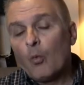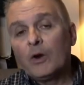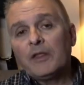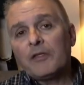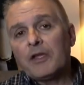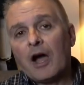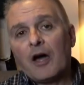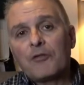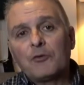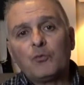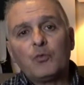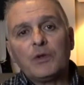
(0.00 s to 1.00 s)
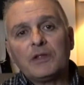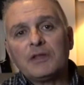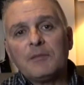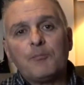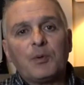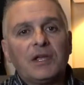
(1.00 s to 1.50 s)
One of the other
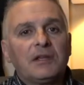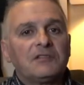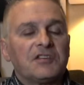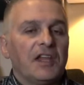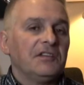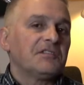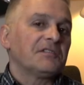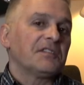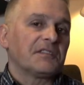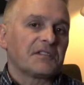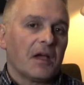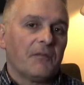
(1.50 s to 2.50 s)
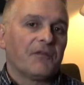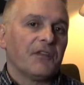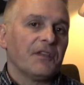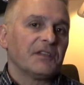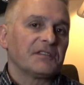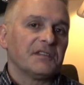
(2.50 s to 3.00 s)
really big changes that's come
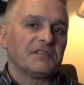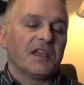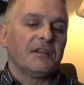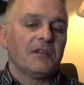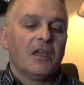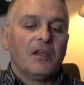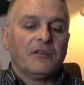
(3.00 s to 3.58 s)
for this is that